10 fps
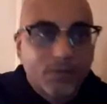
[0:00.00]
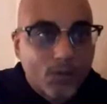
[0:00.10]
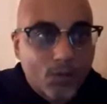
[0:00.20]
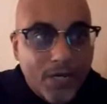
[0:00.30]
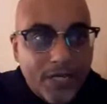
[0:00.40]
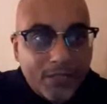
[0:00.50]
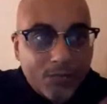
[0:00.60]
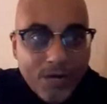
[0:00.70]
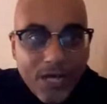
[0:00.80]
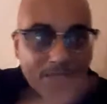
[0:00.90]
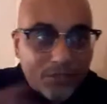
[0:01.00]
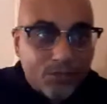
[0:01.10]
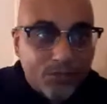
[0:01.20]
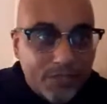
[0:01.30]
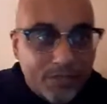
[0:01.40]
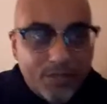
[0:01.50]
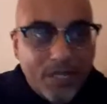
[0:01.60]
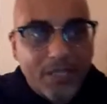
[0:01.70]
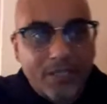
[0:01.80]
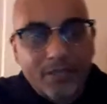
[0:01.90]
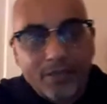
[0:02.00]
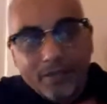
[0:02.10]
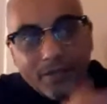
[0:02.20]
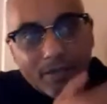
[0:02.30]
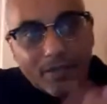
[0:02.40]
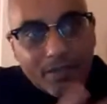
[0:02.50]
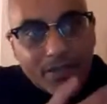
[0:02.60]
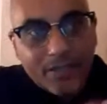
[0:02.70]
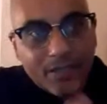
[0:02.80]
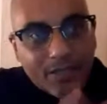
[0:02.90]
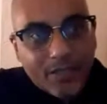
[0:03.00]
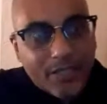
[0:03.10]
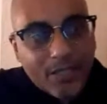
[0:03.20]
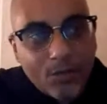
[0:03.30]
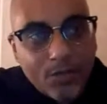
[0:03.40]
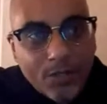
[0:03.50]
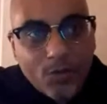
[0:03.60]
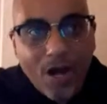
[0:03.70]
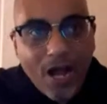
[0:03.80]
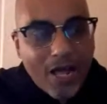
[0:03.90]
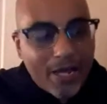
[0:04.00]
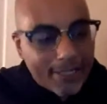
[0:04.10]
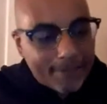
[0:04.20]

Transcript: running around the street trying to get on your grind.